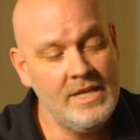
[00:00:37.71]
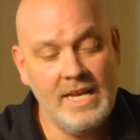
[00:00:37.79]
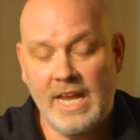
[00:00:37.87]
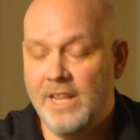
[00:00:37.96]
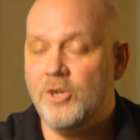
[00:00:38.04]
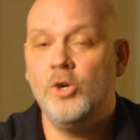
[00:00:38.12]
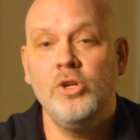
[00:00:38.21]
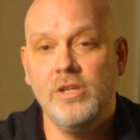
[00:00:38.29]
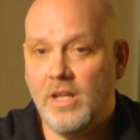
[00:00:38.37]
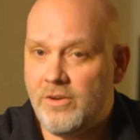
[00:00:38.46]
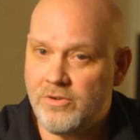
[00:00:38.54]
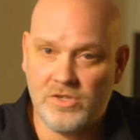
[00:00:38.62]
And he couldn't
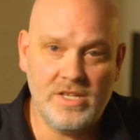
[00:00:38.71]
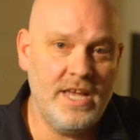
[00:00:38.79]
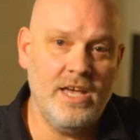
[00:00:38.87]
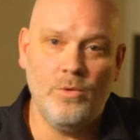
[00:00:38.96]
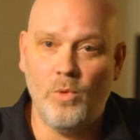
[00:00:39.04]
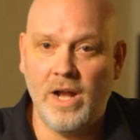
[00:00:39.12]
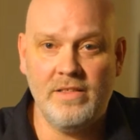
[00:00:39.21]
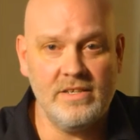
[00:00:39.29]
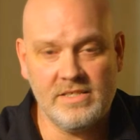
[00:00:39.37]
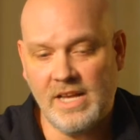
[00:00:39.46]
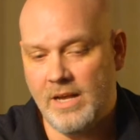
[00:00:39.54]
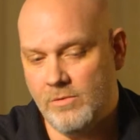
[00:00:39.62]
understand why this
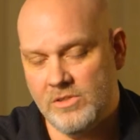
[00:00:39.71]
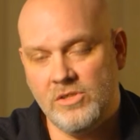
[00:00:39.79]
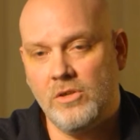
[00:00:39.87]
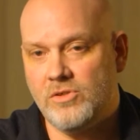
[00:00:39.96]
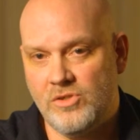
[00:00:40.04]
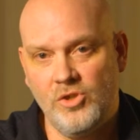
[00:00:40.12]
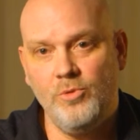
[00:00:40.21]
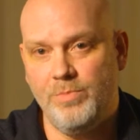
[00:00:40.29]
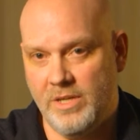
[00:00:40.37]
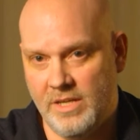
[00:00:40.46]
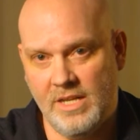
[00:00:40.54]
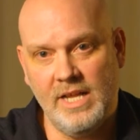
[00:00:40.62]
guy was so
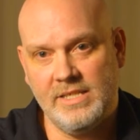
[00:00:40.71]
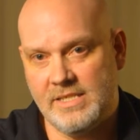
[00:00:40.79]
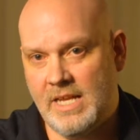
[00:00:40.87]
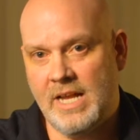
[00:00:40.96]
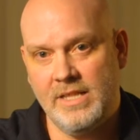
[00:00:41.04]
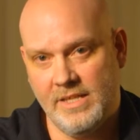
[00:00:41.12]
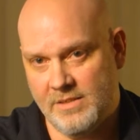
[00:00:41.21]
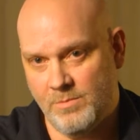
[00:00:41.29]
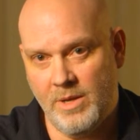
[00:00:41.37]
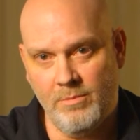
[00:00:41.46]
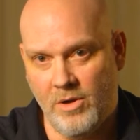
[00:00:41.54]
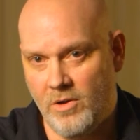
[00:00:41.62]
stupid and not sign this
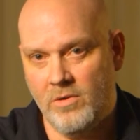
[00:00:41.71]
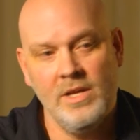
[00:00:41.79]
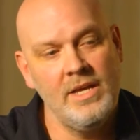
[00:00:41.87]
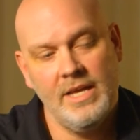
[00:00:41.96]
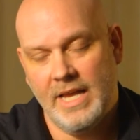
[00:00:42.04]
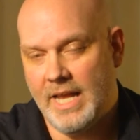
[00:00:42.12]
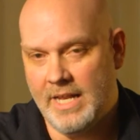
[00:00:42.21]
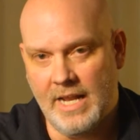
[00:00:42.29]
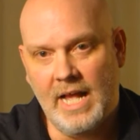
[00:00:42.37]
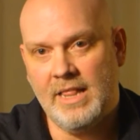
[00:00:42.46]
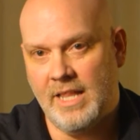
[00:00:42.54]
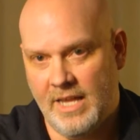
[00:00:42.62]
memo and
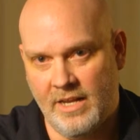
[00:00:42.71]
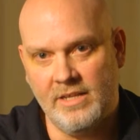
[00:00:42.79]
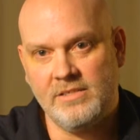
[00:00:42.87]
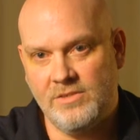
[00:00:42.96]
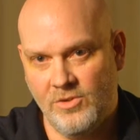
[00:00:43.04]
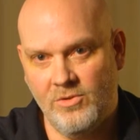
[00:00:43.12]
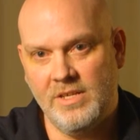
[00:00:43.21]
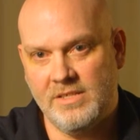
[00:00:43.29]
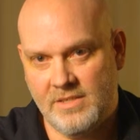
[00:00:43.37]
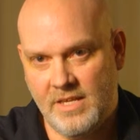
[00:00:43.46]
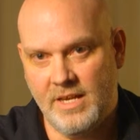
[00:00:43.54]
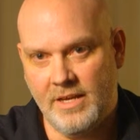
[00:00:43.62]
not let us do this
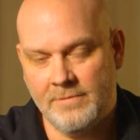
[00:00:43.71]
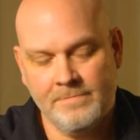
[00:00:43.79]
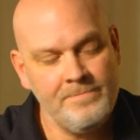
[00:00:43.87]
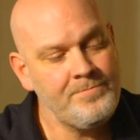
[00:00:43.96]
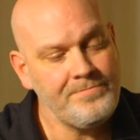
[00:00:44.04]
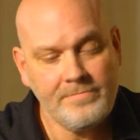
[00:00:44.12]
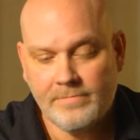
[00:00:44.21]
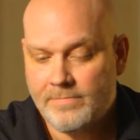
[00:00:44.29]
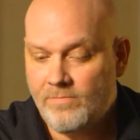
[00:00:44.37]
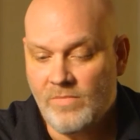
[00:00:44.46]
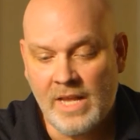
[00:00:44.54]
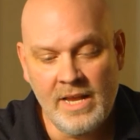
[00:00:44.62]
thing.
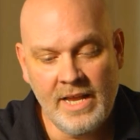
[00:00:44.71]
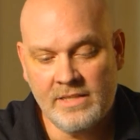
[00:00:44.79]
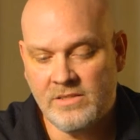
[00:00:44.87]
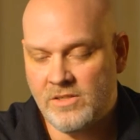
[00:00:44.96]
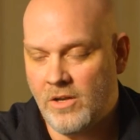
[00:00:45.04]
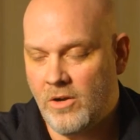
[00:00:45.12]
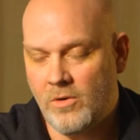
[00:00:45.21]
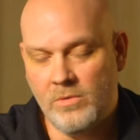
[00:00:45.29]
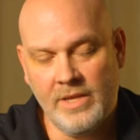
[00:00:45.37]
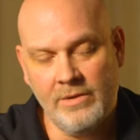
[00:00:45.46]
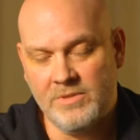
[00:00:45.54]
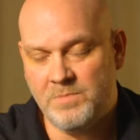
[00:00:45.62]
And so
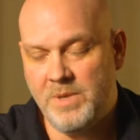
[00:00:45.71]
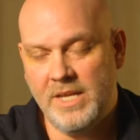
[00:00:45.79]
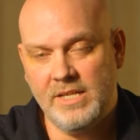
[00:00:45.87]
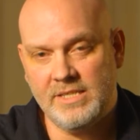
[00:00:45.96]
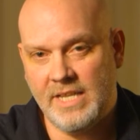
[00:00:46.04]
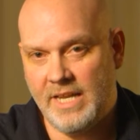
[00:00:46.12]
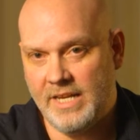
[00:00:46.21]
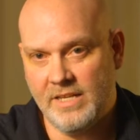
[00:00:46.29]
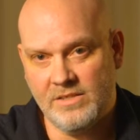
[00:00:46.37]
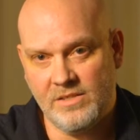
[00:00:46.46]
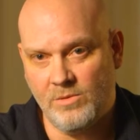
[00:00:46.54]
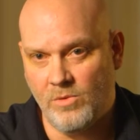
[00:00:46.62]
he was beating his head
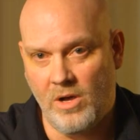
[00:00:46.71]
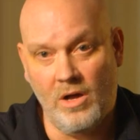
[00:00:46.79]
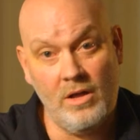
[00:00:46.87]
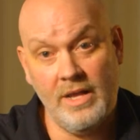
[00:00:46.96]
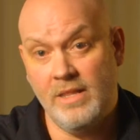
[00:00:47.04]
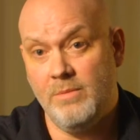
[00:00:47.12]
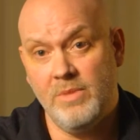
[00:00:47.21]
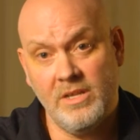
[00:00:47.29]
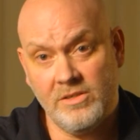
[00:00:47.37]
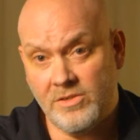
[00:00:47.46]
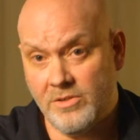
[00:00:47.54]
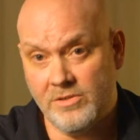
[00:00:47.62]
against the wall, and the
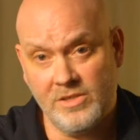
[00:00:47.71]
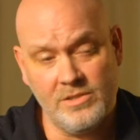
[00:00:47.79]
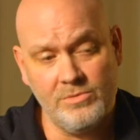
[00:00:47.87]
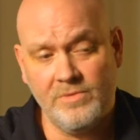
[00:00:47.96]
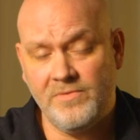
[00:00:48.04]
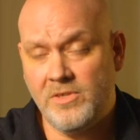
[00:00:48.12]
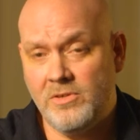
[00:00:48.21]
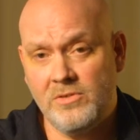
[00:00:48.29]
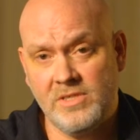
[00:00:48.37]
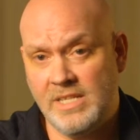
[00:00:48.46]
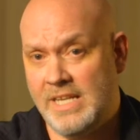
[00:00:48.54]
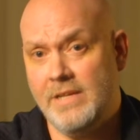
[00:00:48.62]
minister just
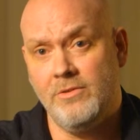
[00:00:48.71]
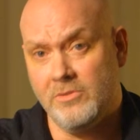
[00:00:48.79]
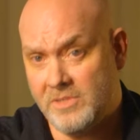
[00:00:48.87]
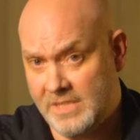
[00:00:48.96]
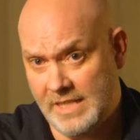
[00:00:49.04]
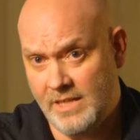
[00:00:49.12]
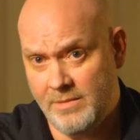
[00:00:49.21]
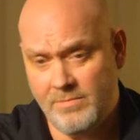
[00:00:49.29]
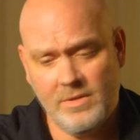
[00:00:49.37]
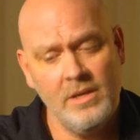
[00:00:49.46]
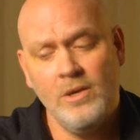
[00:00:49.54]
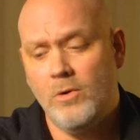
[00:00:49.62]
refused to either see
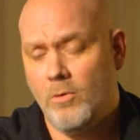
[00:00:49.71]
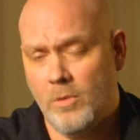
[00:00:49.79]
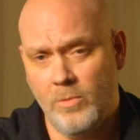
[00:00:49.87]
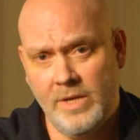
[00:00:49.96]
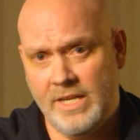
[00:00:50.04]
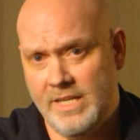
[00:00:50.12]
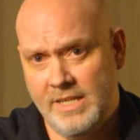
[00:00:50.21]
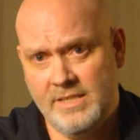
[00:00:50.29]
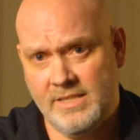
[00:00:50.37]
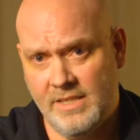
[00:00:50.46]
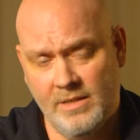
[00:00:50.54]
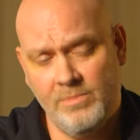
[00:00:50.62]
him, or when he did
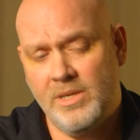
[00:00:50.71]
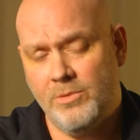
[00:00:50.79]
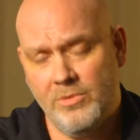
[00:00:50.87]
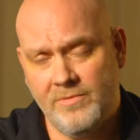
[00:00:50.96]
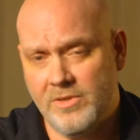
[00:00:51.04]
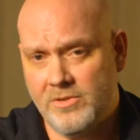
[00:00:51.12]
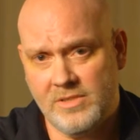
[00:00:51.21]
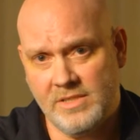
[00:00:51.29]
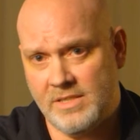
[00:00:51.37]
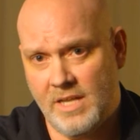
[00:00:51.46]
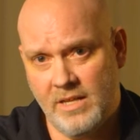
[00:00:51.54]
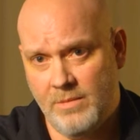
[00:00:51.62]
see him, he refused to
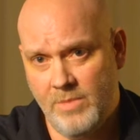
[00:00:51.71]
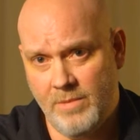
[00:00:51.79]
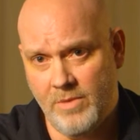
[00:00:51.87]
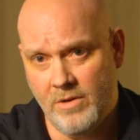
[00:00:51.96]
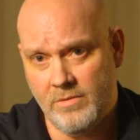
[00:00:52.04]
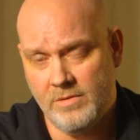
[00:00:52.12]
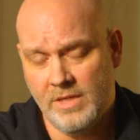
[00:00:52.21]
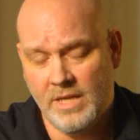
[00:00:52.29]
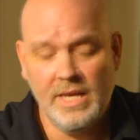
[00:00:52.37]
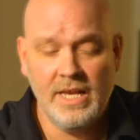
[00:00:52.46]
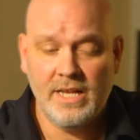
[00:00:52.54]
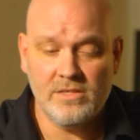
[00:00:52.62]
sign the memo.
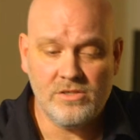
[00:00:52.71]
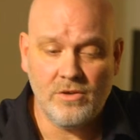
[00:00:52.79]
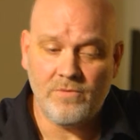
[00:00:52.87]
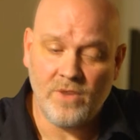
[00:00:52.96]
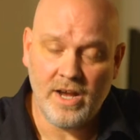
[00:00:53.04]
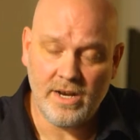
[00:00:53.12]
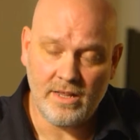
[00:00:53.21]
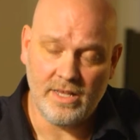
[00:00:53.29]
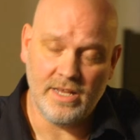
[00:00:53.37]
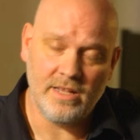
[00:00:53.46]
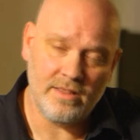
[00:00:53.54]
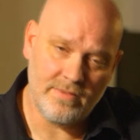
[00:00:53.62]
And so
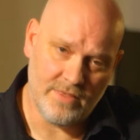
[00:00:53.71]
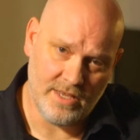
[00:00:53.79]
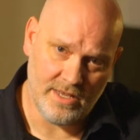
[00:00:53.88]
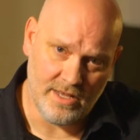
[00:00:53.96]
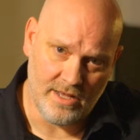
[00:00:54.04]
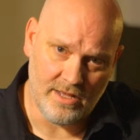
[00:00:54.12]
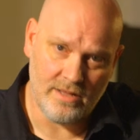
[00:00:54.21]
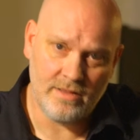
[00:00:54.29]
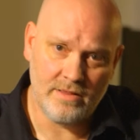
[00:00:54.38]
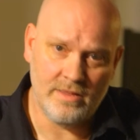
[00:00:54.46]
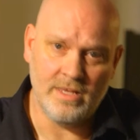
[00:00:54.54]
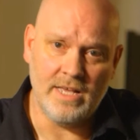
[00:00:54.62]
finally, the
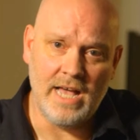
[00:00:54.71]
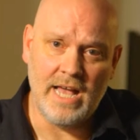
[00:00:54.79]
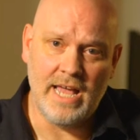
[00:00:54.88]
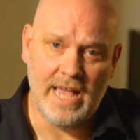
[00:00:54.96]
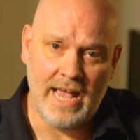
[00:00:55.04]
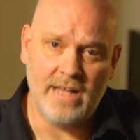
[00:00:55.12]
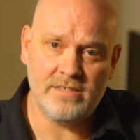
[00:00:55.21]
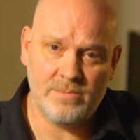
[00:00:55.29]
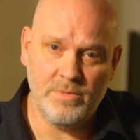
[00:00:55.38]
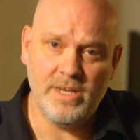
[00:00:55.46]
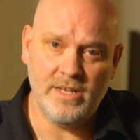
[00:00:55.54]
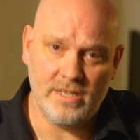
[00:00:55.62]
guy asked
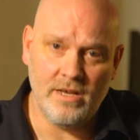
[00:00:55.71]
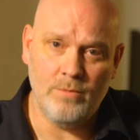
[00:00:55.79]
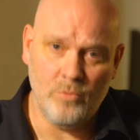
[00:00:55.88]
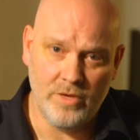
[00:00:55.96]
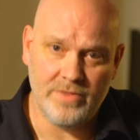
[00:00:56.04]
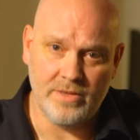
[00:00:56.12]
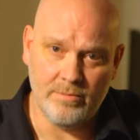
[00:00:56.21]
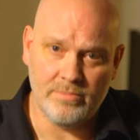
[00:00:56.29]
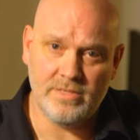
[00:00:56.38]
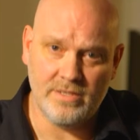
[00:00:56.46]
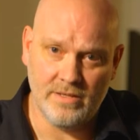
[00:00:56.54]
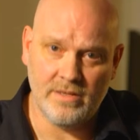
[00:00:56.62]
me to come with him
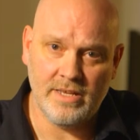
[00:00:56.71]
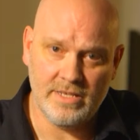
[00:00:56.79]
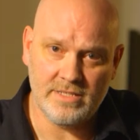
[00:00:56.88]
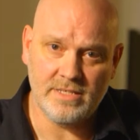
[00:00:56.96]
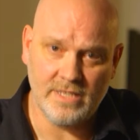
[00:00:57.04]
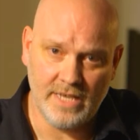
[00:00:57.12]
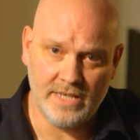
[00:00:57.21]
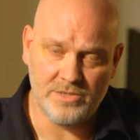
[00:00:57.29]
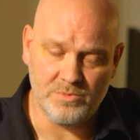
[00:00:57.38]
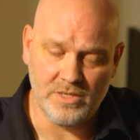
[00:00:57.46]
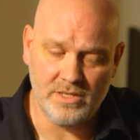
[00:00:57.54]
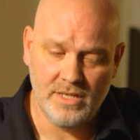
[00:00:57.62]
to his
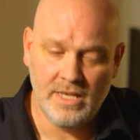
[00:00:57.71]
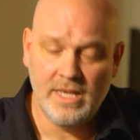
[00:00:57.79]
engagement.